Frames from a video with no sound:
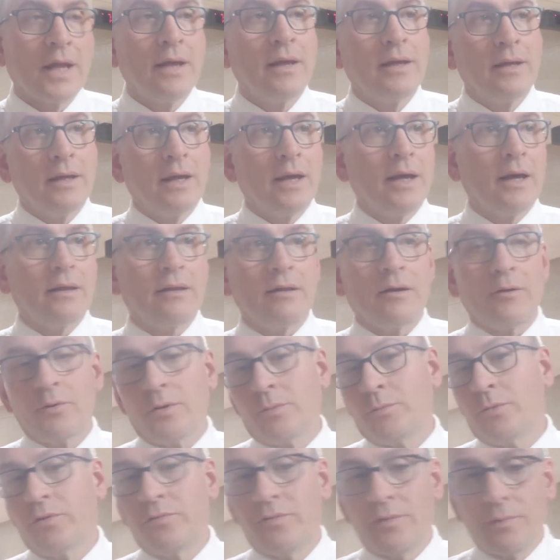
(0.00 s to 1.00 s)
Yeah, I thought we
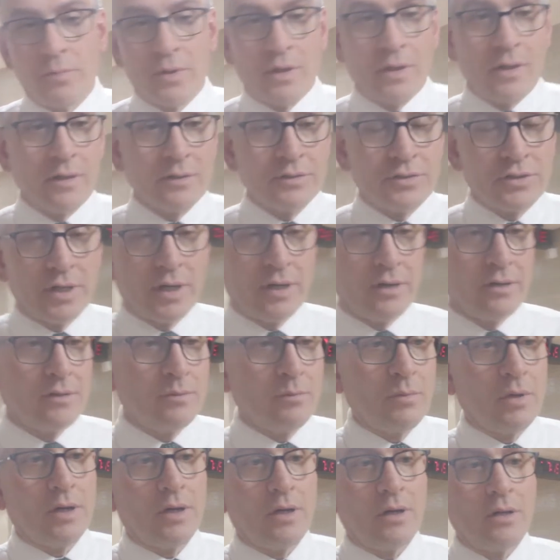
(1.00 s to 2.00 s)
moved the ball and shared the
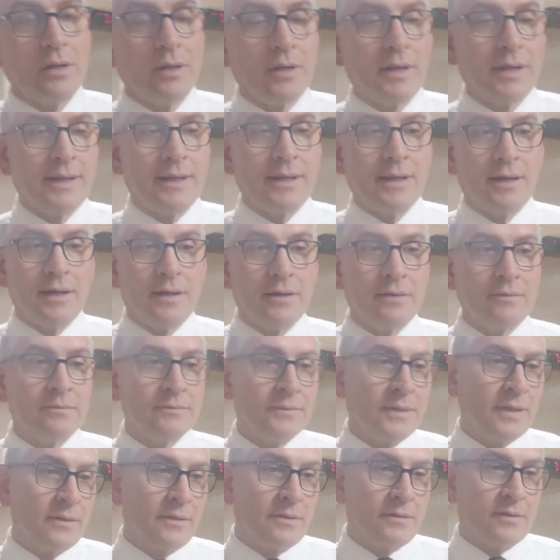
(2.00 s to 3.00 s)
ball.
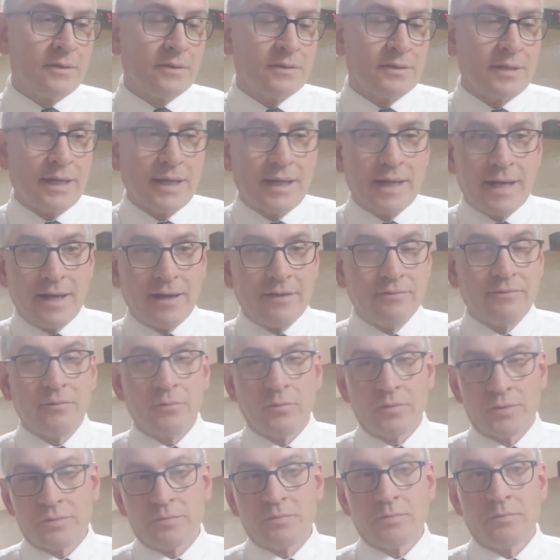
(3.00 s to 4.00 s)
The second half
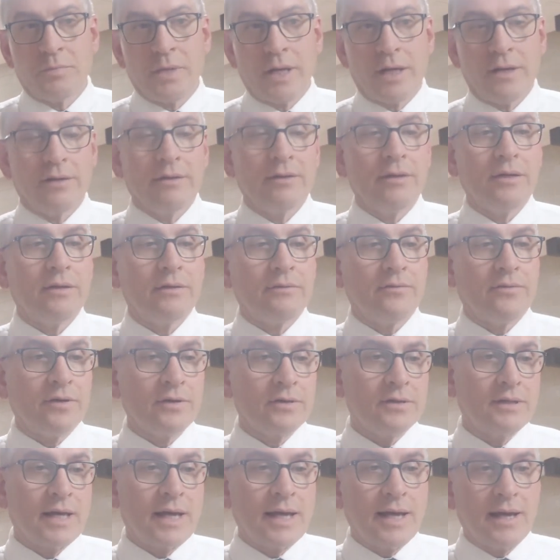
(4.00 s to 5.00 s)
was better than the
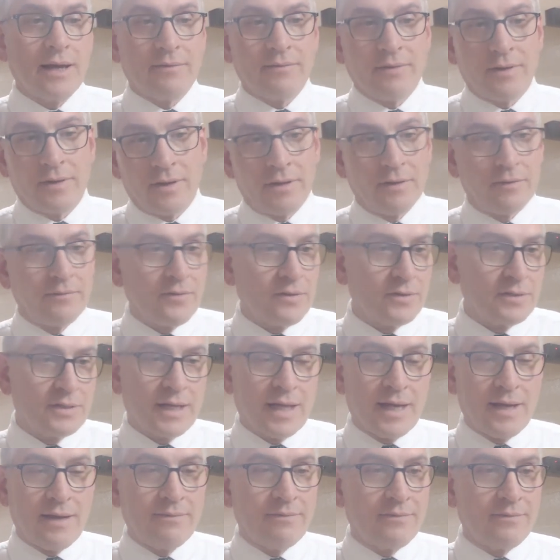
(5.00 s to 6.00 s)
first half. I thought the first
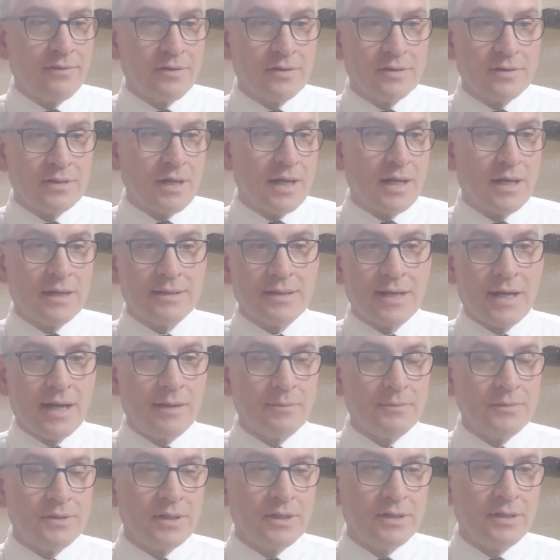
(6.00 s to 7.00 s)
half, there's a lot of
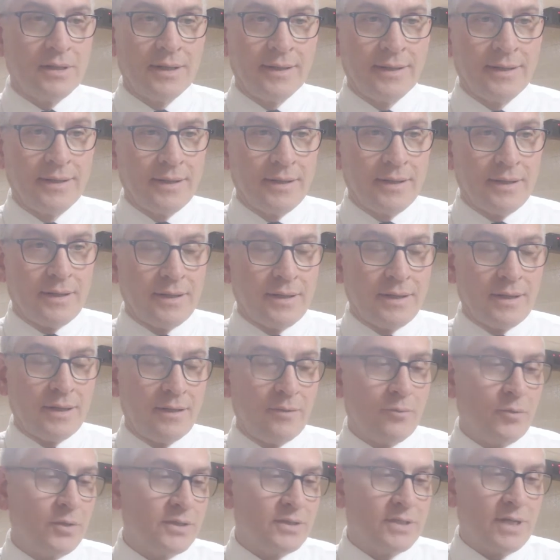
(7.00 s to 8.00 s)
times that
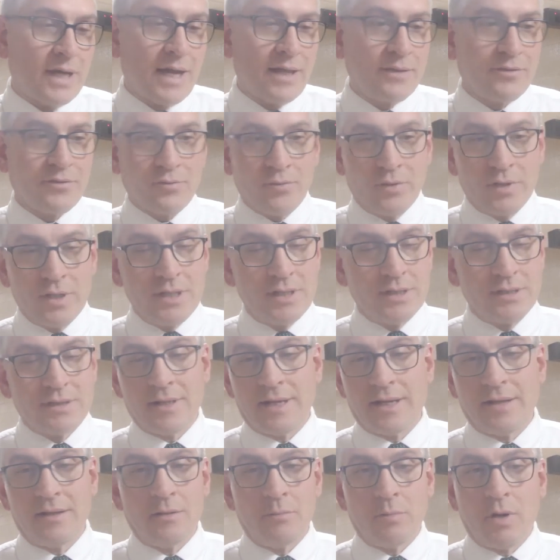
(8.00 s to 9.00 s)
we shot threes
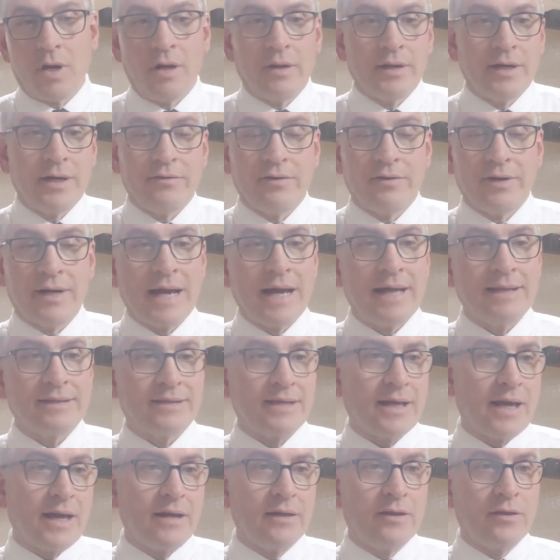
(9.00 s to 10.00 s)
that the ball never got
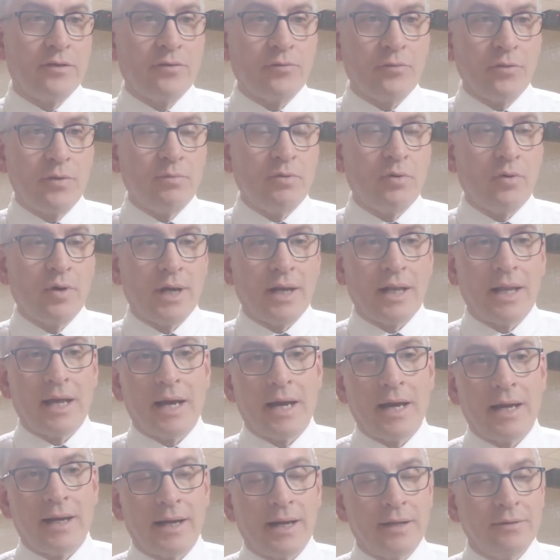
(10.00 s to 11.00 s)
inside of the three-point
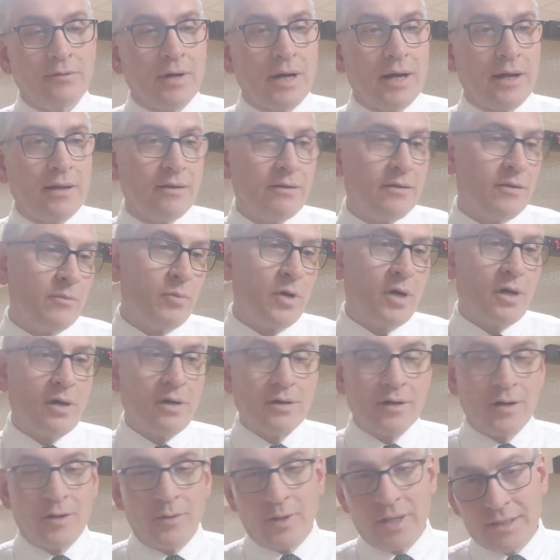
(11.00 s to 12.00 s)
line. I'd rather the ball
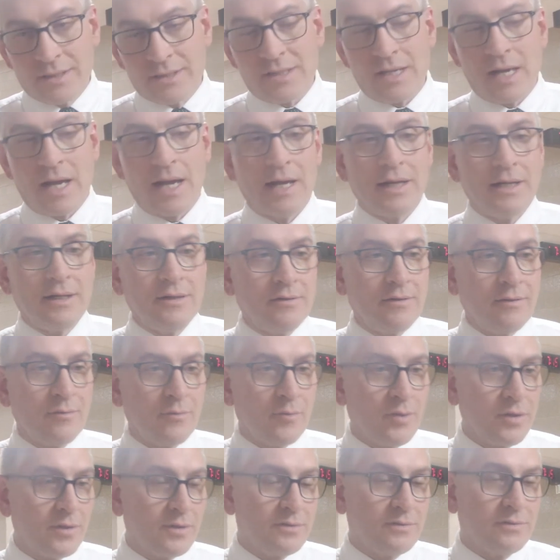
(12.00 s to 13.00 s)
go inside either
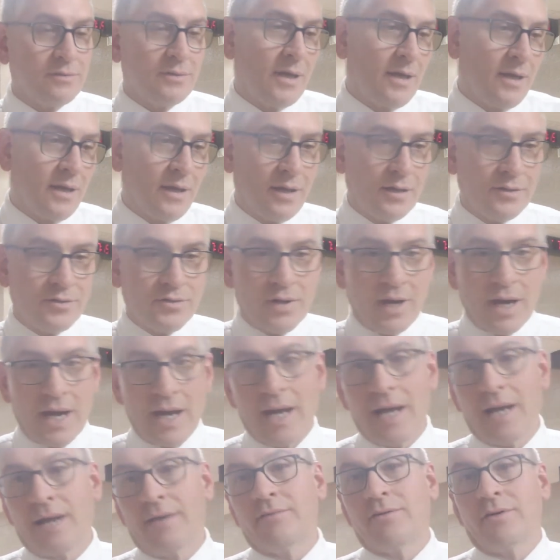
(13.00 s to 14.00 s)
with a
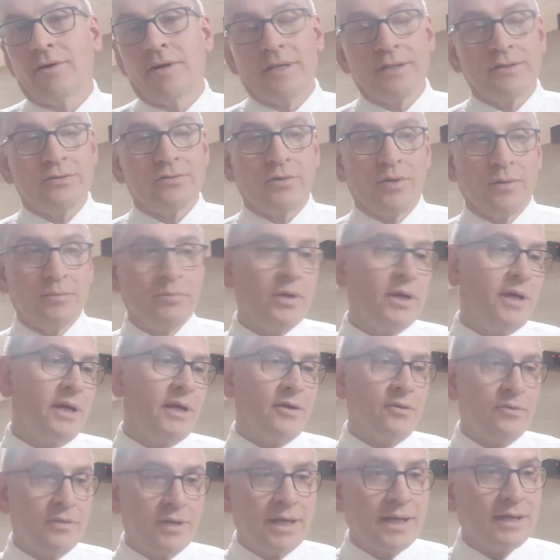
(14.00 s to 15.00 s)
drive or into a big
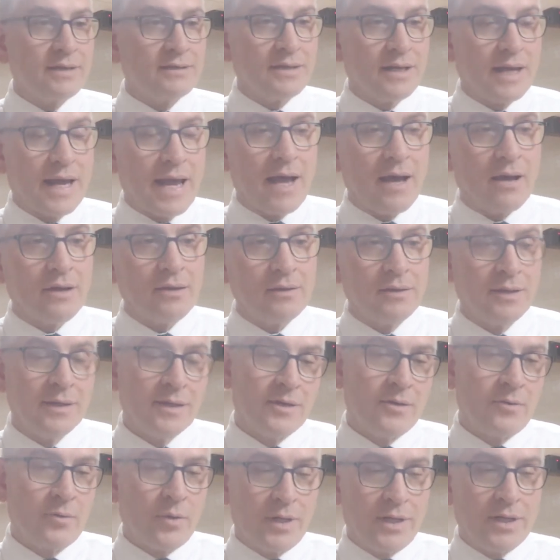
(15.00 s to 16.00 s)
who kicks it out.
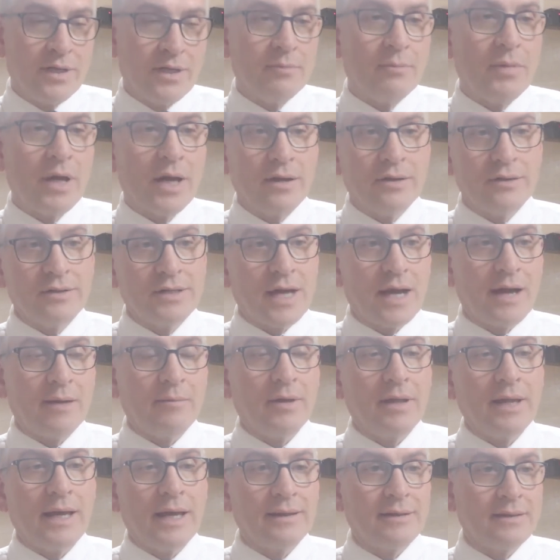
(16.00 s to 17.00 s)
We did a better job
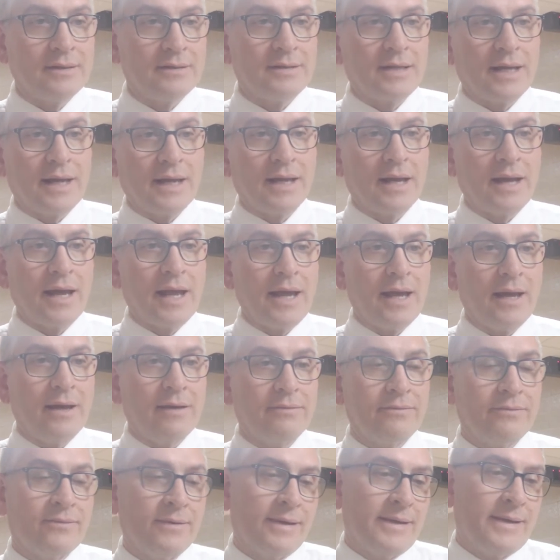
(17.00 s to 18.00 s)
of that the second
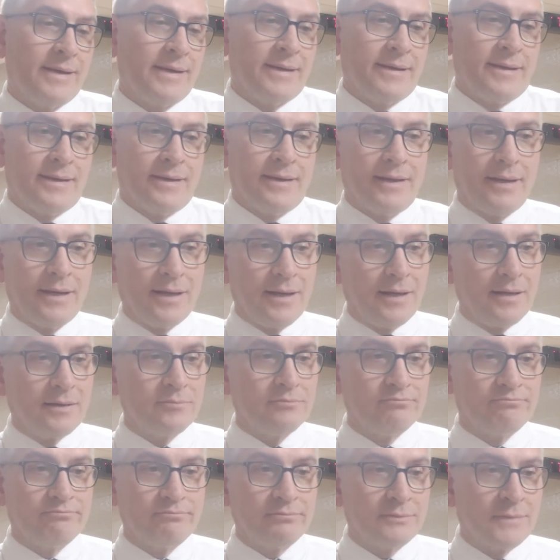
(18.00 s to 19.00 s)
half.
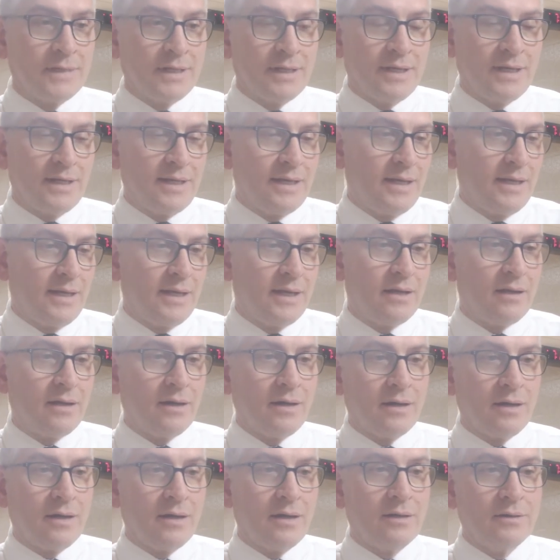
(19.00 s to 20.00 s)
Again,
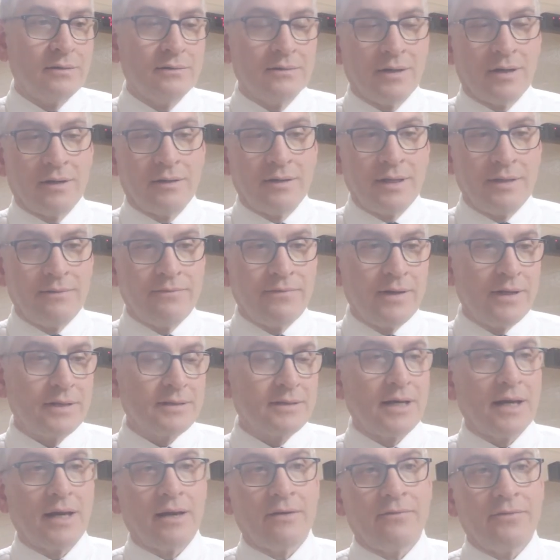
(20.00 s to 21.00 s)
our defense
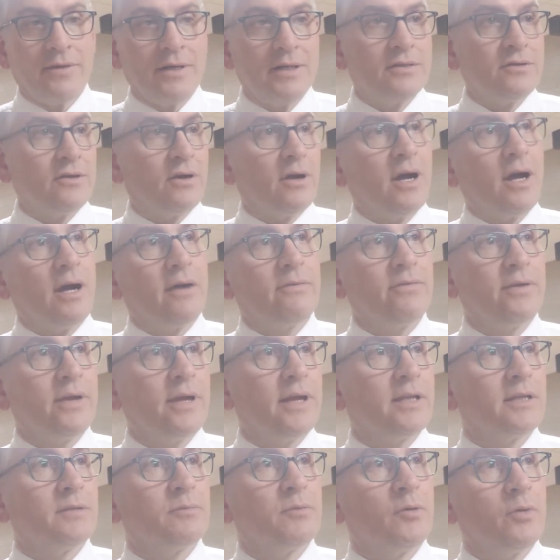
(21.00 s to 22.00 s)
kind of feeds our
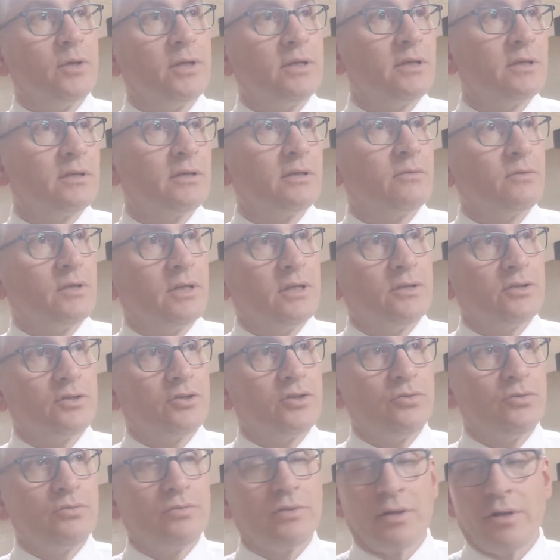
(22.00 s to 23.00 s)
offense, but we just didn't
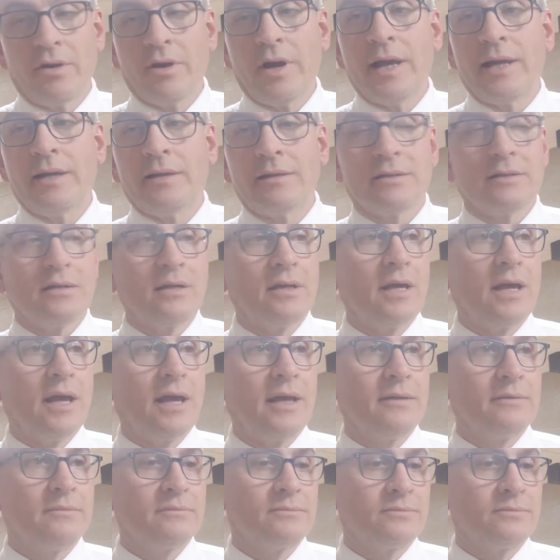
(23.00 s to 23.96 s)
shoot the greatest tonight.